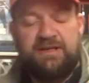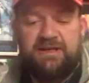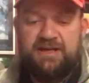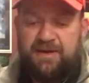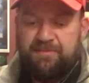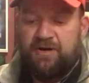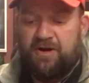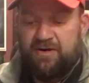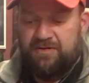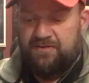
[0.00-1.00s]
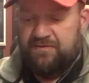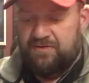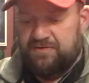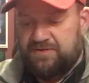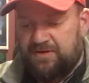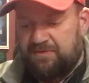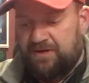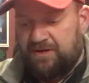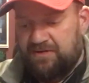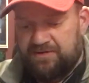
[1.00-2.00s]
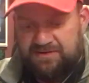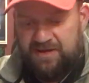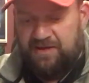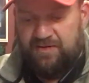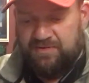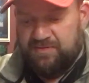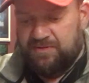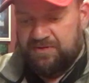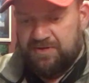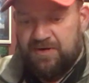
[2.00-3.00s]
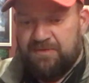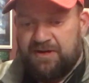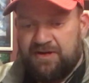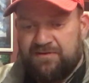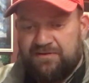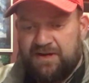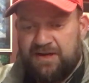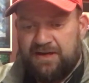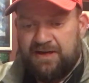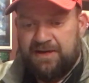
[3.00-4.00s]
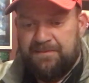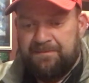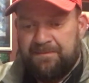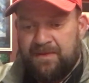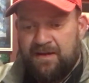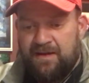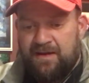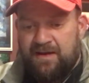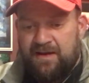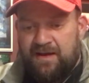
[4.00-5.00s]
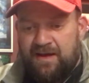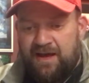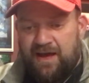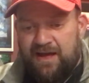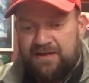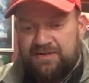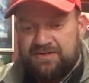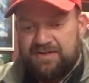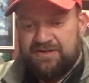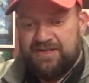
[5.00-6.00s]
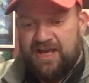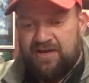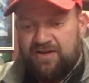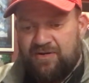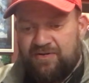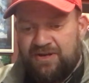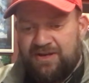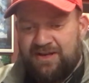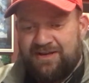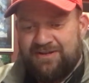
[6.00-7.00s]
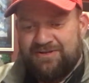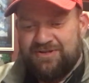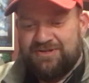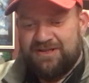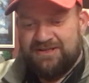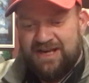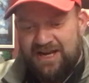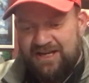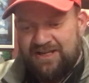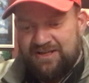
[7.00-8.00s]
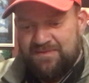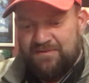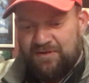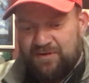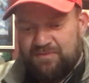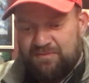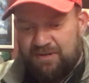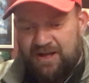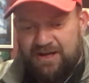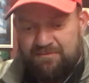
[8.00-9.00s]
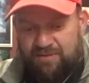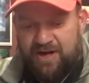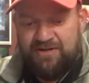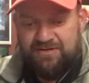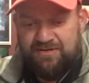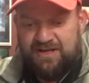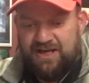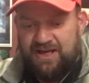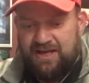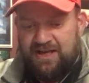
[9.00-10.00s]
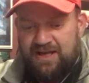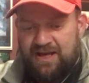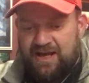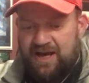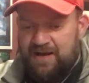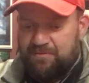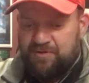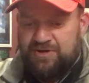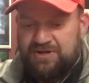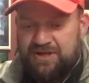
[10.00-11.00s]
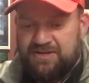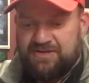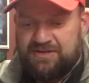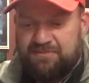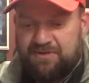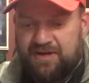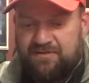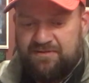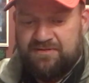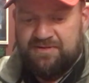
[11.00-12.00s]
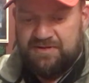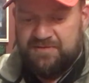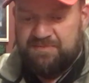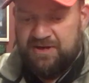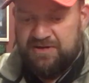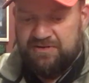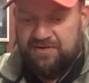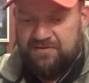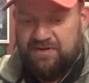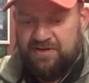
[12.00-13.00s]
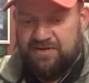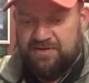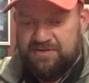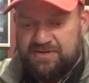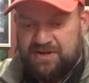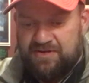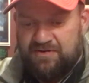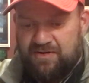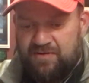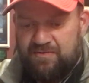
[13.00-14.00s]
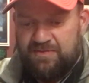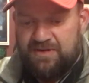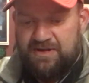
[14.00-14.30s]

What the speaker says: the cop car in the first Terminator, because he knows what a Terminator fan I am. And he says, hey Cody, just a tiny envelope to brighten your day. I appreciate slip covers, especially Vinegar Syndrome,